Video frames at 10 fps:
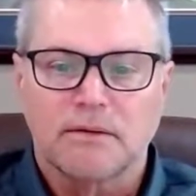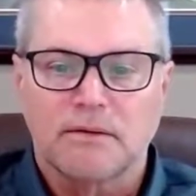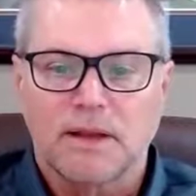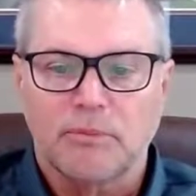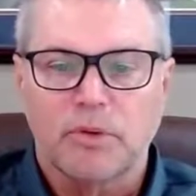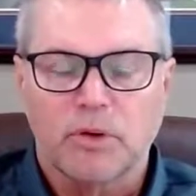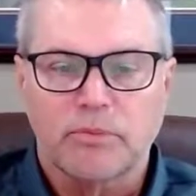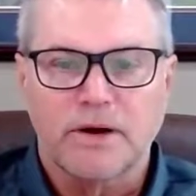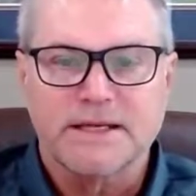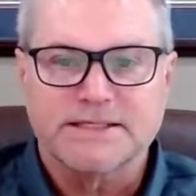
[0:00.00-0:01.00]
build
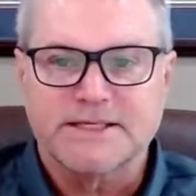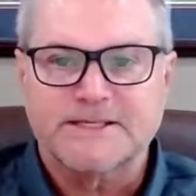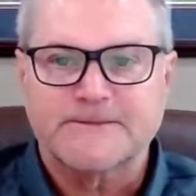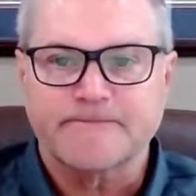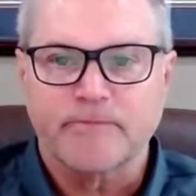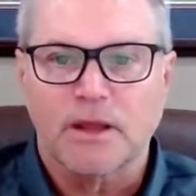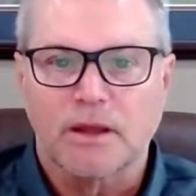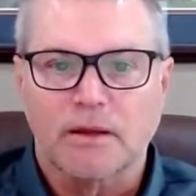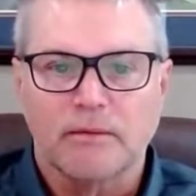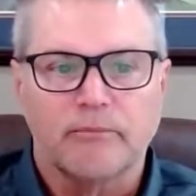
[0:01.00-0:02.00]
process.
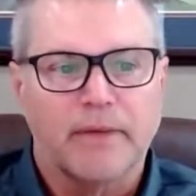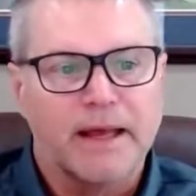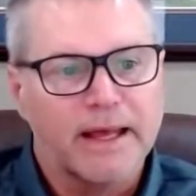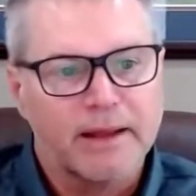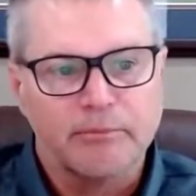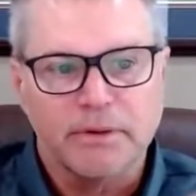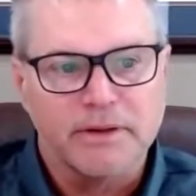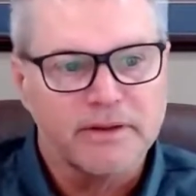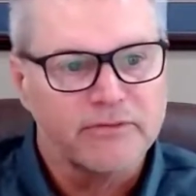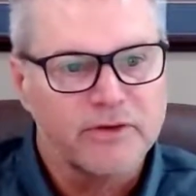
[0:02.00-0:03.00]
My
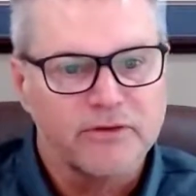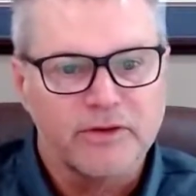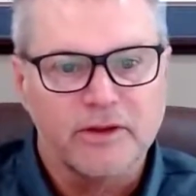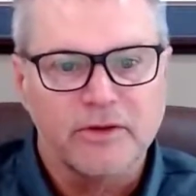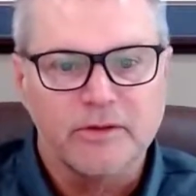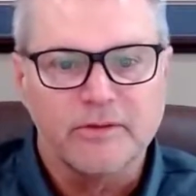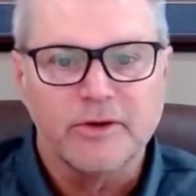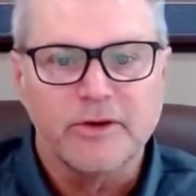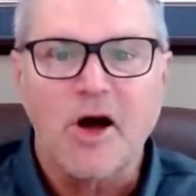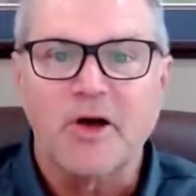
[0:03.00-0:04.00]
belief is that
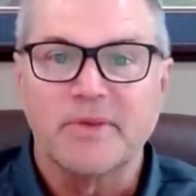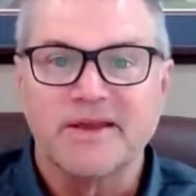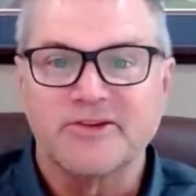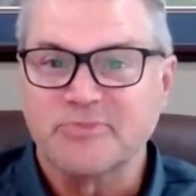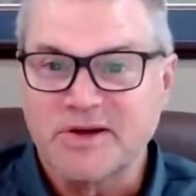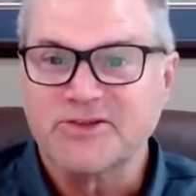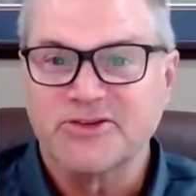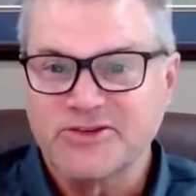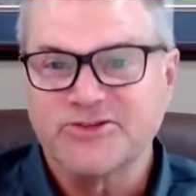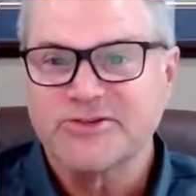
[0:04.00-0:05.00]
you automate as much
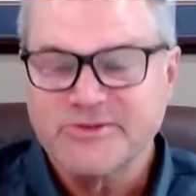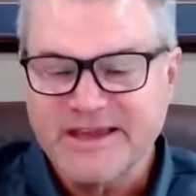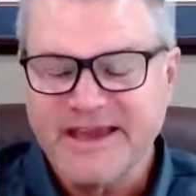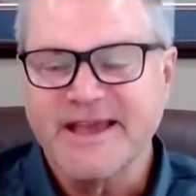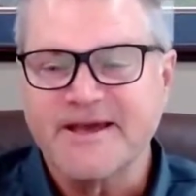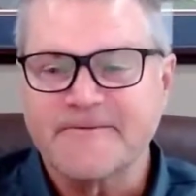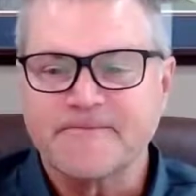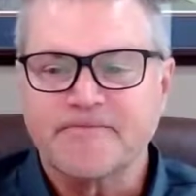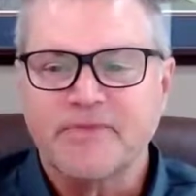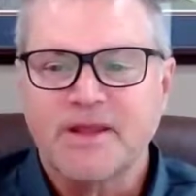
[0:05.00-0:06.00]
as you can.
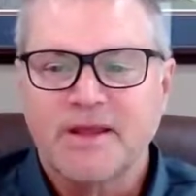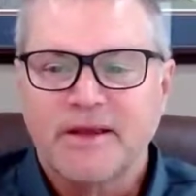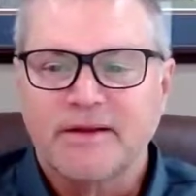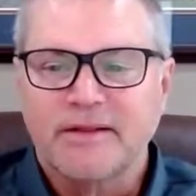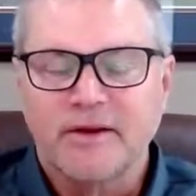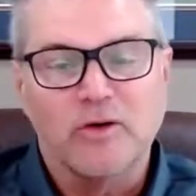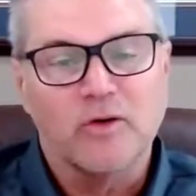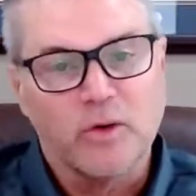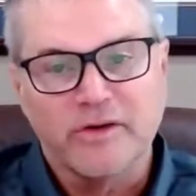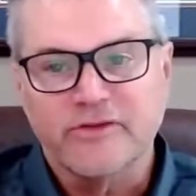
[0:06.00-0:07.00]
And there are
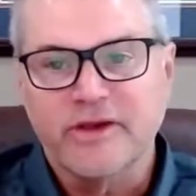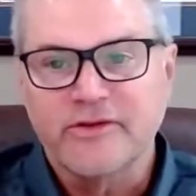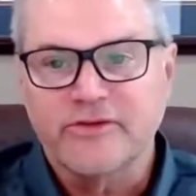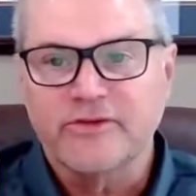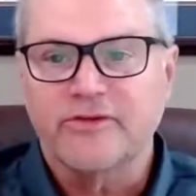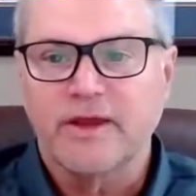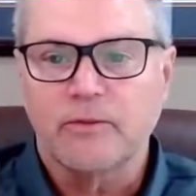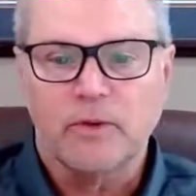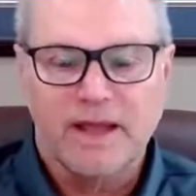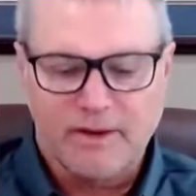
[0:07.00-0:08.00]
organizations that
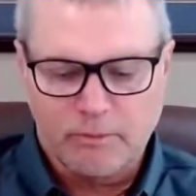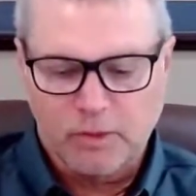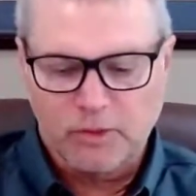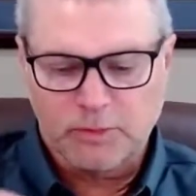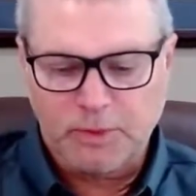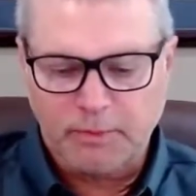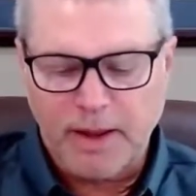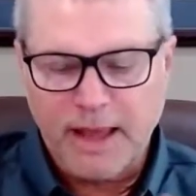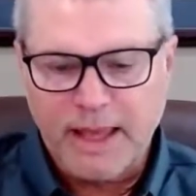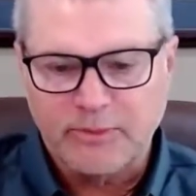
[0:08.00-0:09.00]
will have multiple
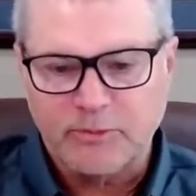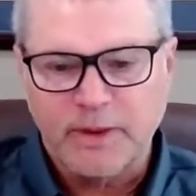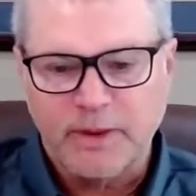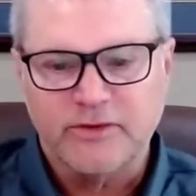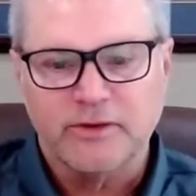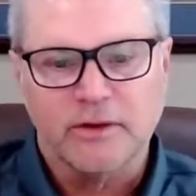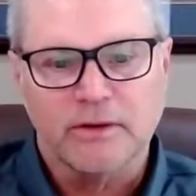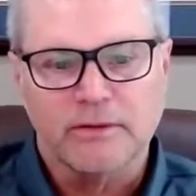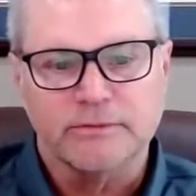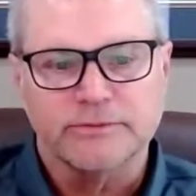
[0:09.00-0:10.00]
pipes based
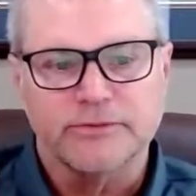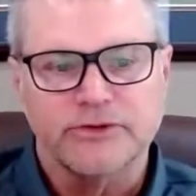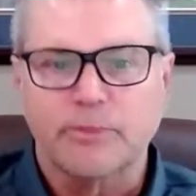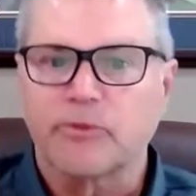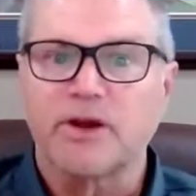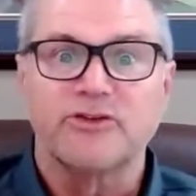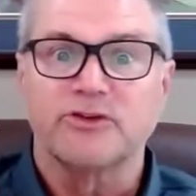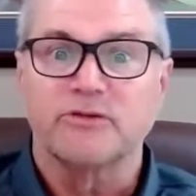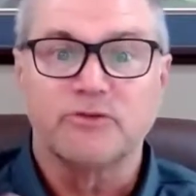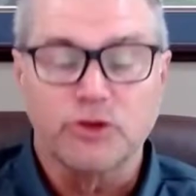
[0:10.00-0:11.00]
on separation
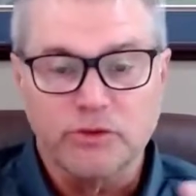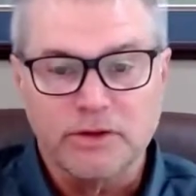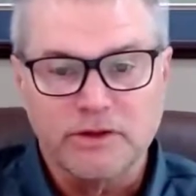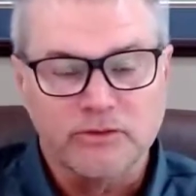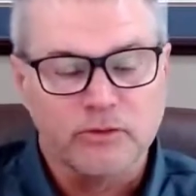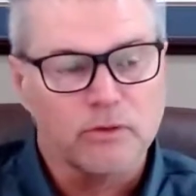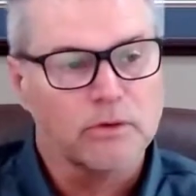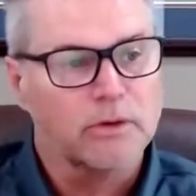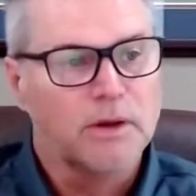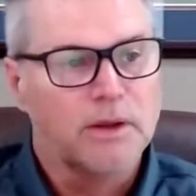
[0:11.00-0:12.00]
of duties
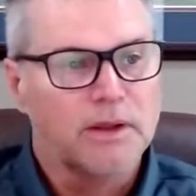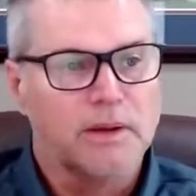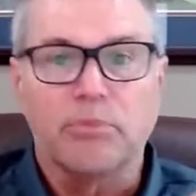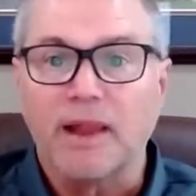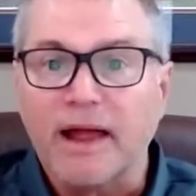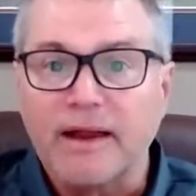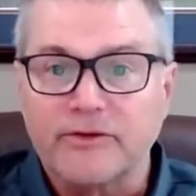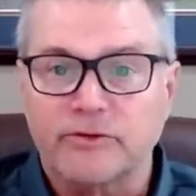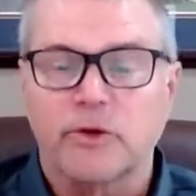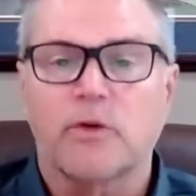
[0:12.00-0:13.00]
or compliance
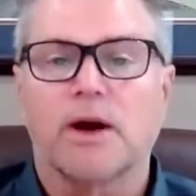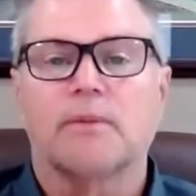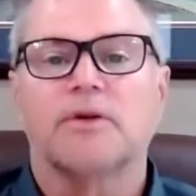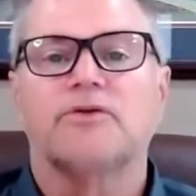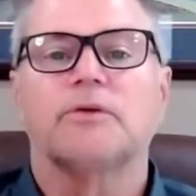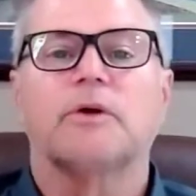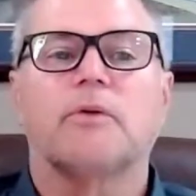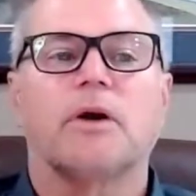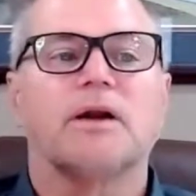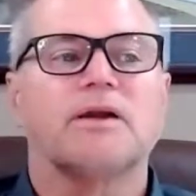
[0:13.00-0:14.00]
requirements that
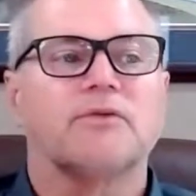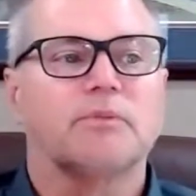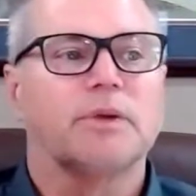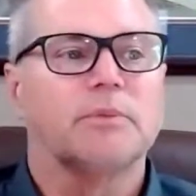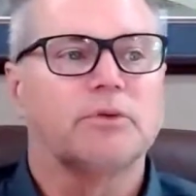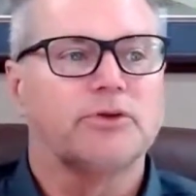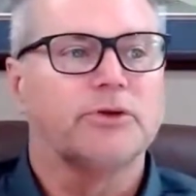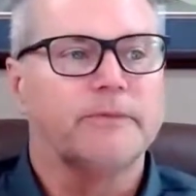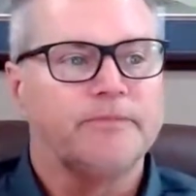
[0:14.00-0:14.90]
require different people to